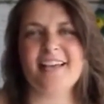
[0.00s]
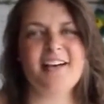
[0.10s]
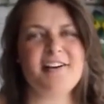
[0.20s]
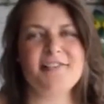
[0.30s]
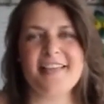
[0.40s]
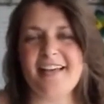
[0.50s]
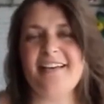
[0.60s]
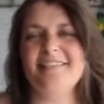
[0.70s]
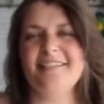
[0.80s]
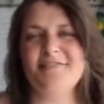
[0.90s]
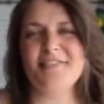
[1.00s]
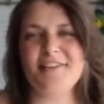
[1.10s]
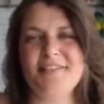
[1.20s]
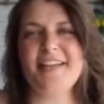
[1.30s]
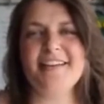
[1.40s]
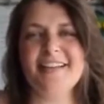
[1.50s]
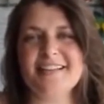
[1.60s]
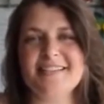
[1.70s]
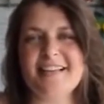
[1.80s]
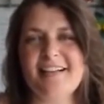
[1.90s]
Oh, yeah. If you have a
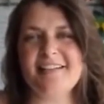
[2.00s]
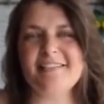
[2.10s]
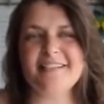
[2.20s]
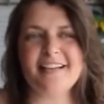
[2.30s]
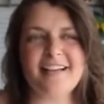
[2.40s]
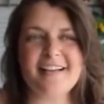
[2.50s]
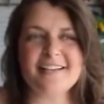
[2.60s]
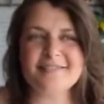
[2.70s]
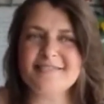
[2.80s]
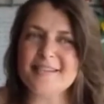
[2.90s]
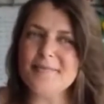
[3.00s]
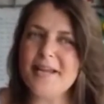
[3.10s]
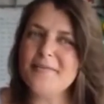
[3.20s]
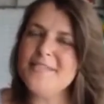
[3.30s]
Hyundai Excel, sometimes